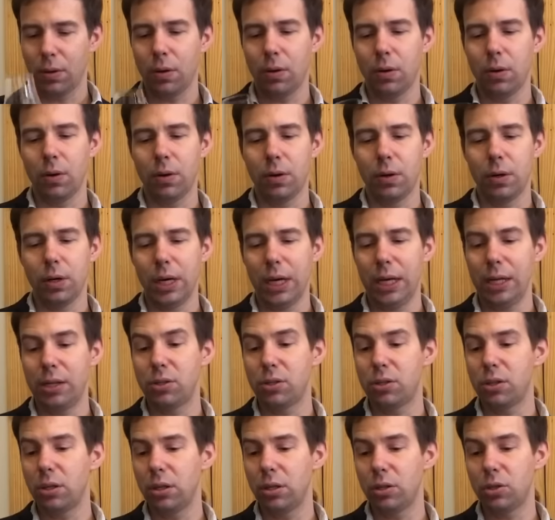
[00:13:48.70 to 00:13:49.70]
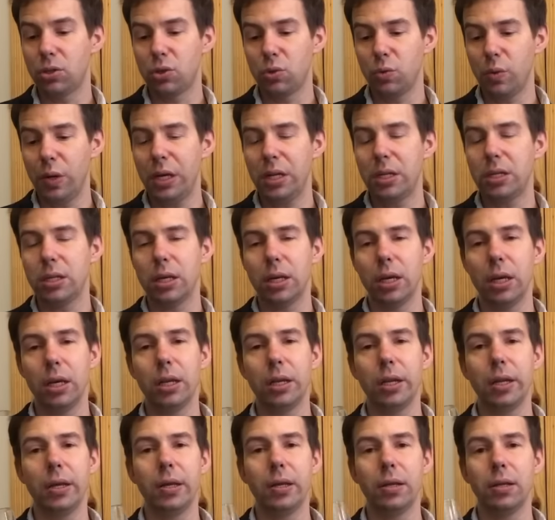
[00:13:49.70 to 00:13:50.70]
Oh, it's sweet,
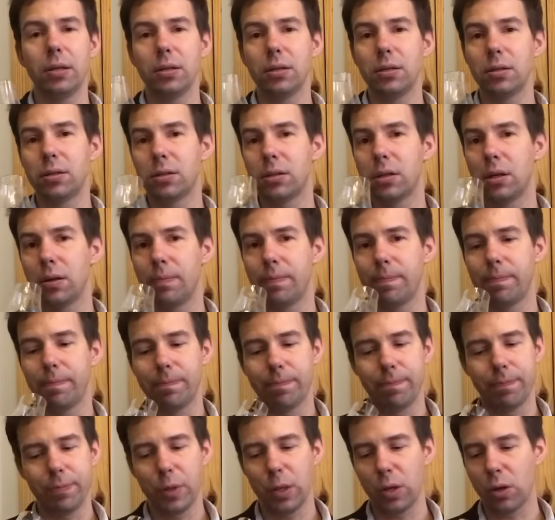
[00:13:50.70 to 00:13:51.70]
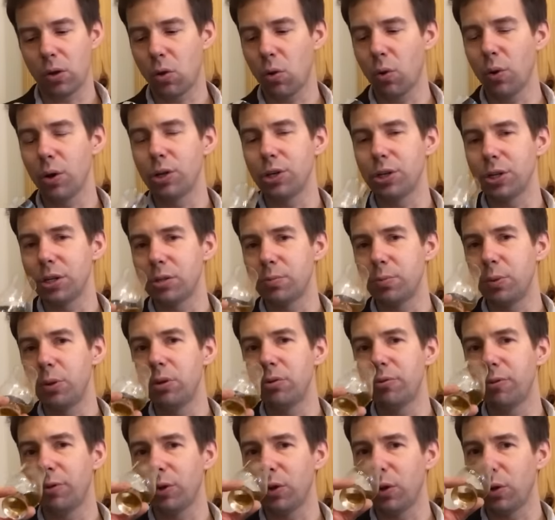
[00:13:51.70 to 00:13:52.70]
it is gorgeous,
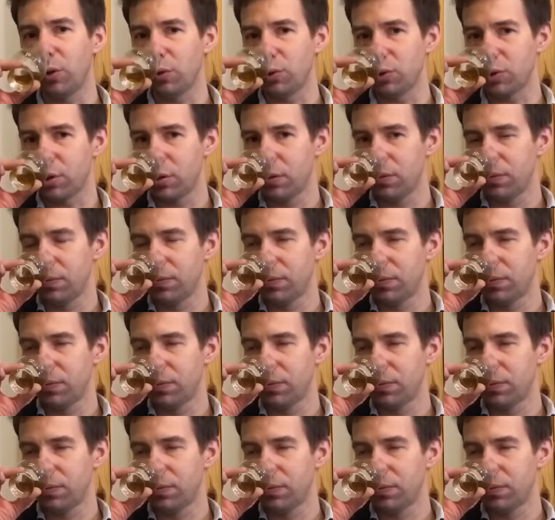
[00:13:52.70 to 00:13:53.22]
beautiful nose.